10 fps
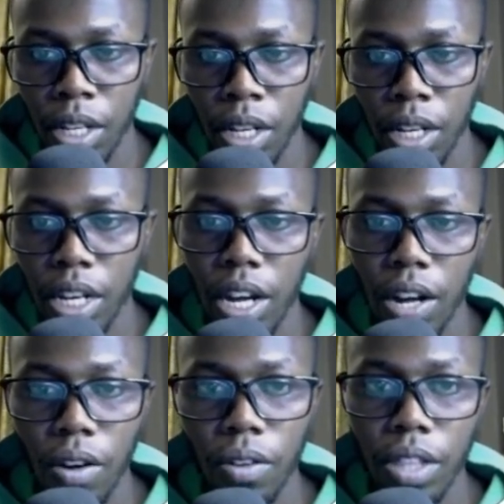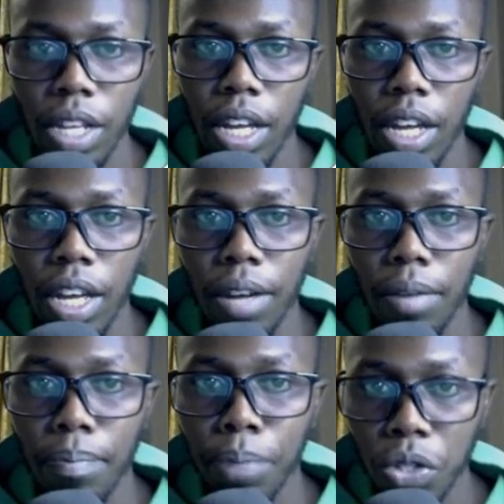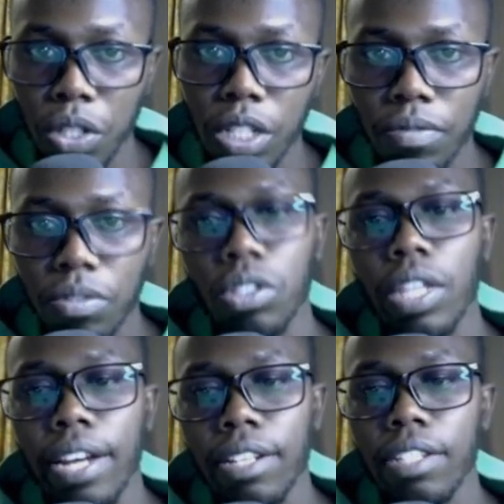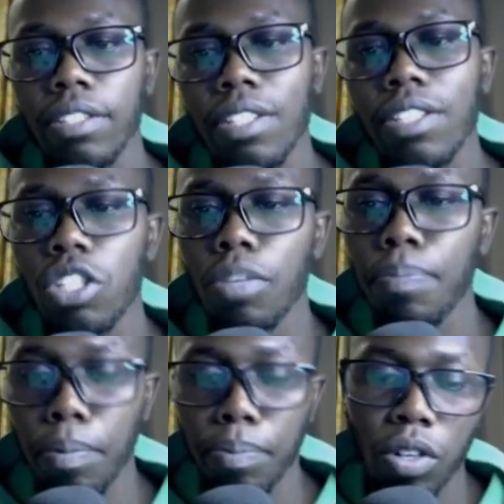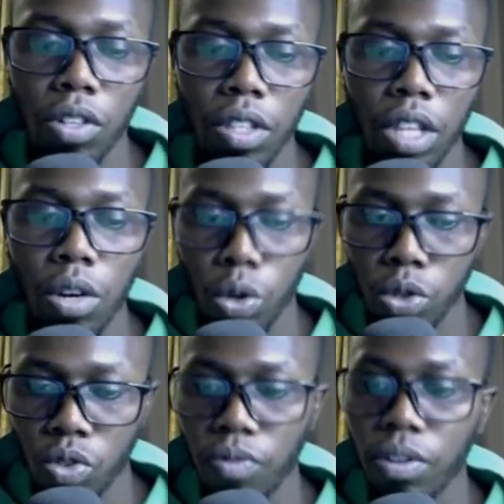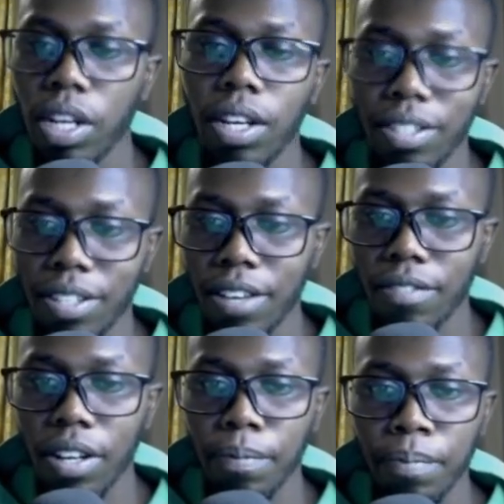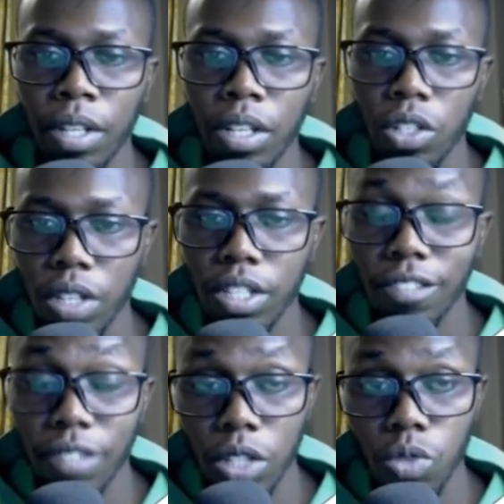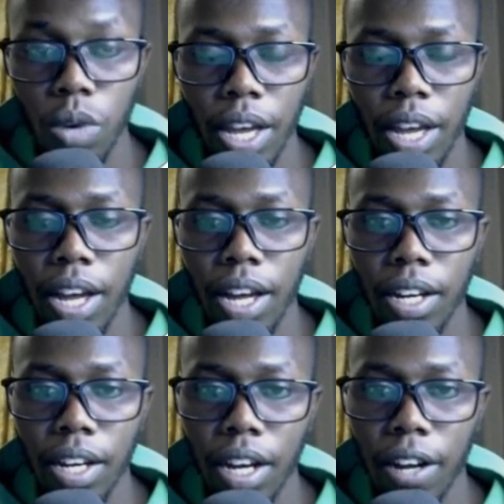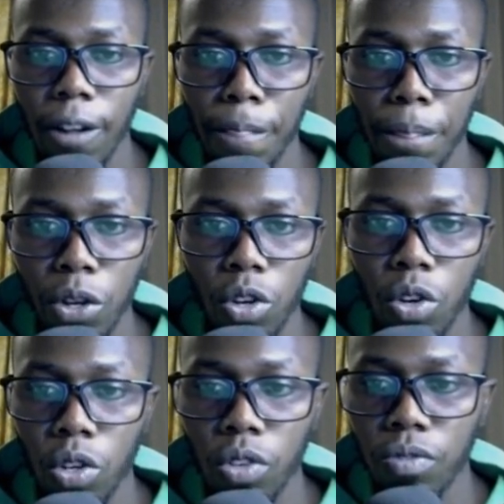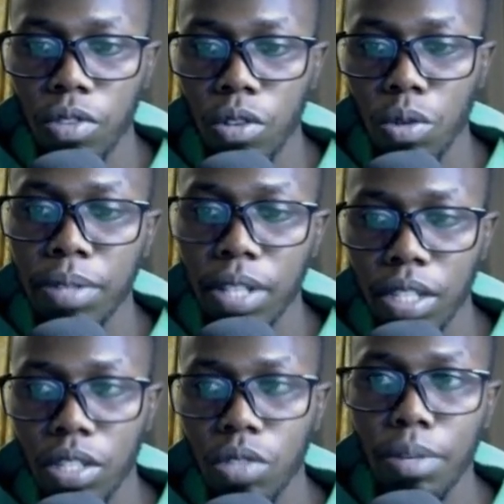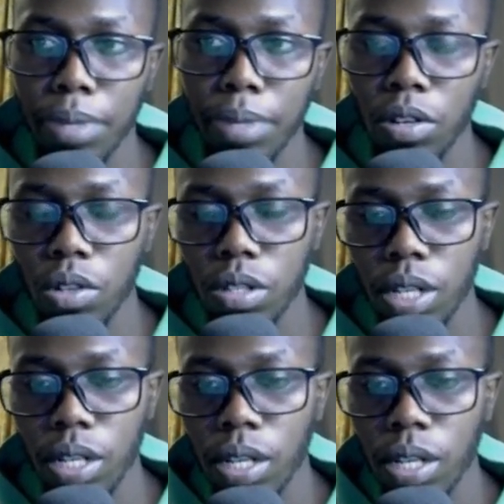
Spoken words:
Now, the positive to that is it's cheaper because the cost of running a server. So a server is where, all of your websites will be hosted.